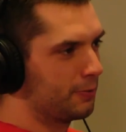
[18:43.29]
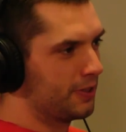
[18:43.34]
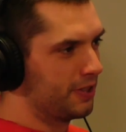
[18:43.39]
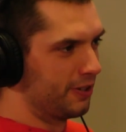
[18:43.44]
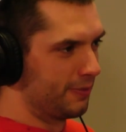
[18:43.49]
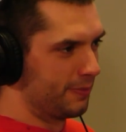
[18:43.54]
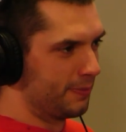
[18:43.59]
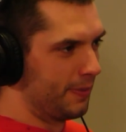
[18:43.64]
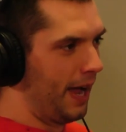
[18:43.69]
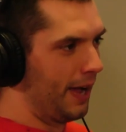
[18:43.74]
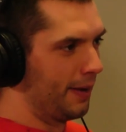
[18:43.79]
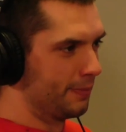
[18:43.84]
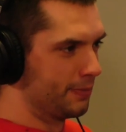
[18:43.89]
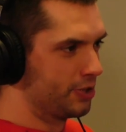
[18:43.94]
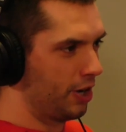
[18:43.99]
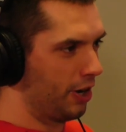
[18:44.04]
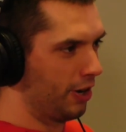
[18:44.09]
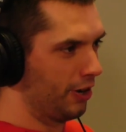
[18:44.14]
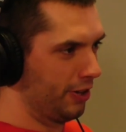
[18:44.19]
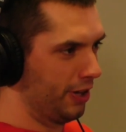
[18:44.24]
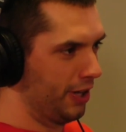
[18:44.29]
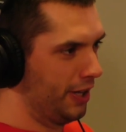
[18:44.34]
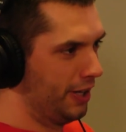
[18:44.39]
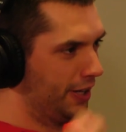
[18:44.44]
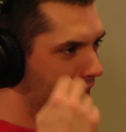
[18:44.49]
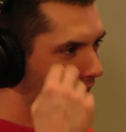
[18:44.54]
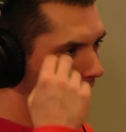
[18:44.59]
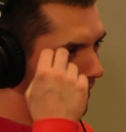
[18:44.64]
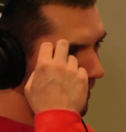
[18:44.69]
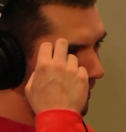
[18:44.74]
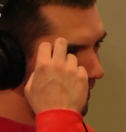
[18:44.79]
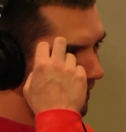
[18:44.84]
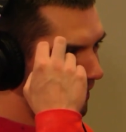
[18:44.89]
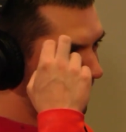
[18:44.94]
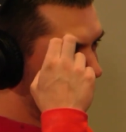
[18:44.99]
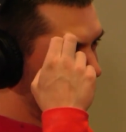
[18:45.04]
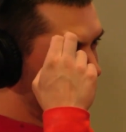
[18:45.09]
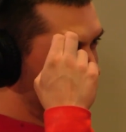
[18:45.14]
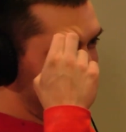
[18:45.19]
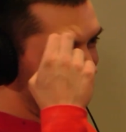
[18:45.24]
your mom, Charlie.
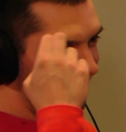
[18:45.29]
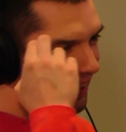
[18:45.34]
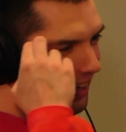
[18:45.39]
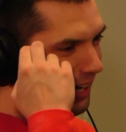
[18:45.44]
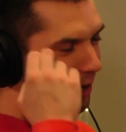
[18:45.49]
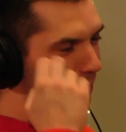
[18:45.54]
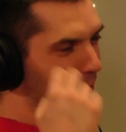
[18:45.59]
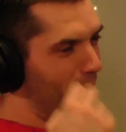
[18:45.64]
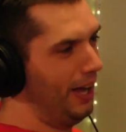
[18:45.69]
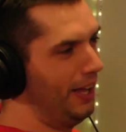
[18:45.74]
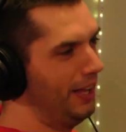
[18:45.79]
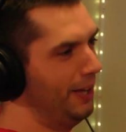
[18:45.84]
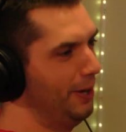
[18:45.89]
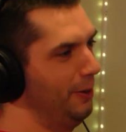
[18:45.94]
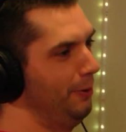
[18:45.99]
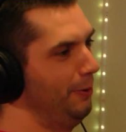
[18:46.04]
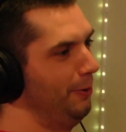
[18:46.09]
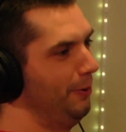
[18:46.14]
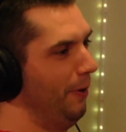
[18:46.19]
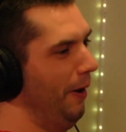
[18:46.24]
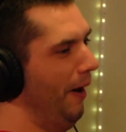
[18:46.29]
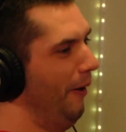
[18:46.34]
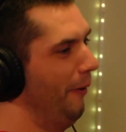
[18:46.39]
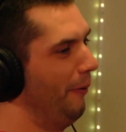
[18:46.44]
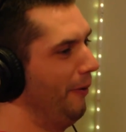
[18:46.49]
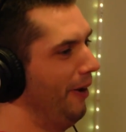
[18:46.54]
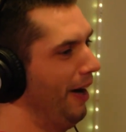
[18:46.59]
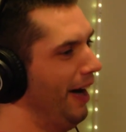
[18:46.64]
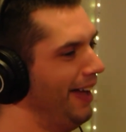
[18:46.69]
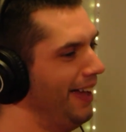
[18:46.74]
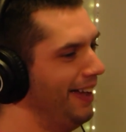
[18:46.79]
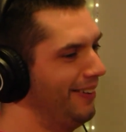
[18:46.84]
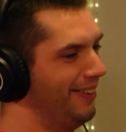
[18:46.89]
What? What do